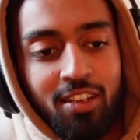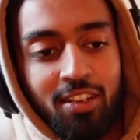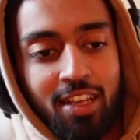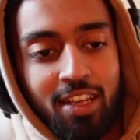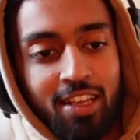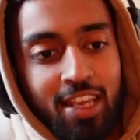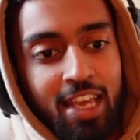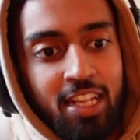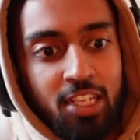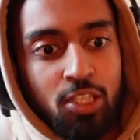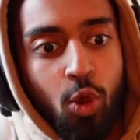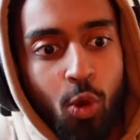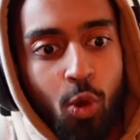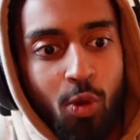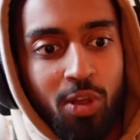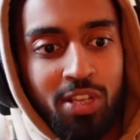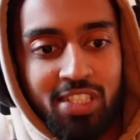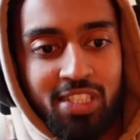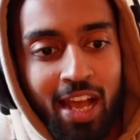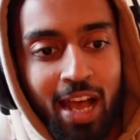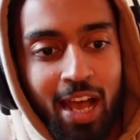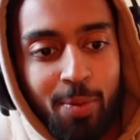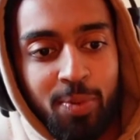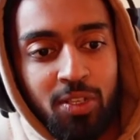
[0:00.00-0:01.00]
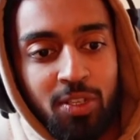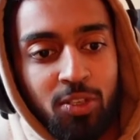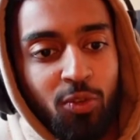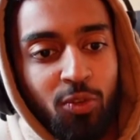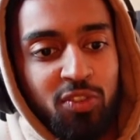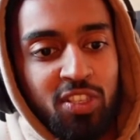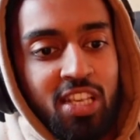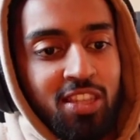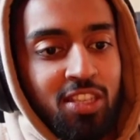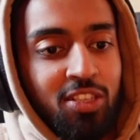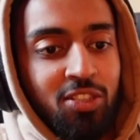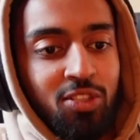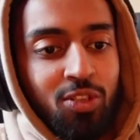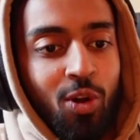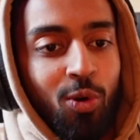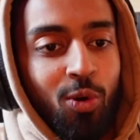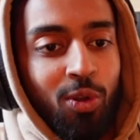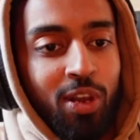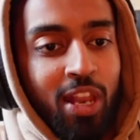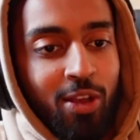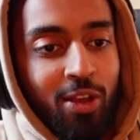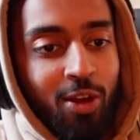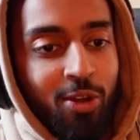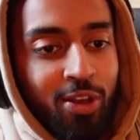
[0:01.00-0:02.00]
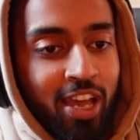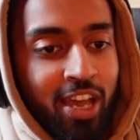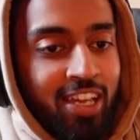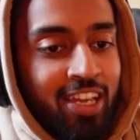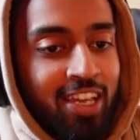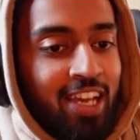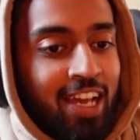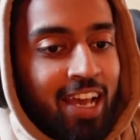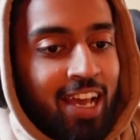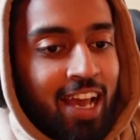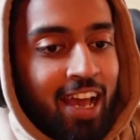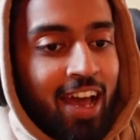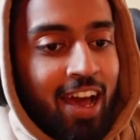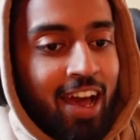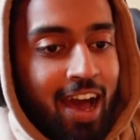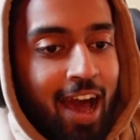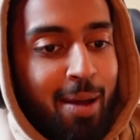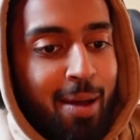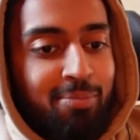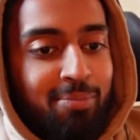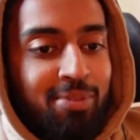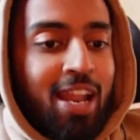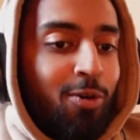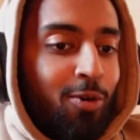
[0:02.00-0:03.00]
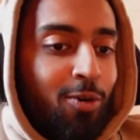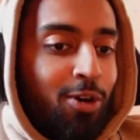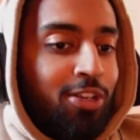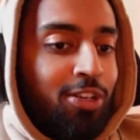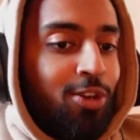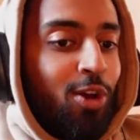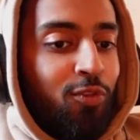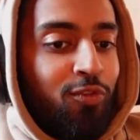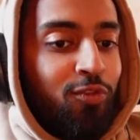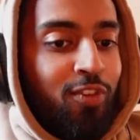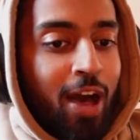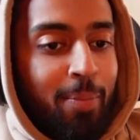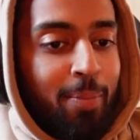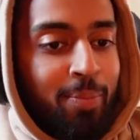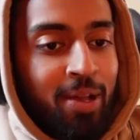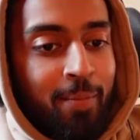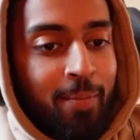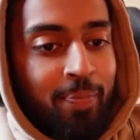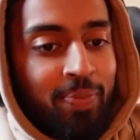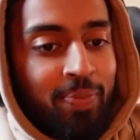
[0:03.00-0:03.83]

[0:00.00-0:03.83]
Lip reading: Like, and it's going to happen. You've set this goal like, okay, I'm now on no fap.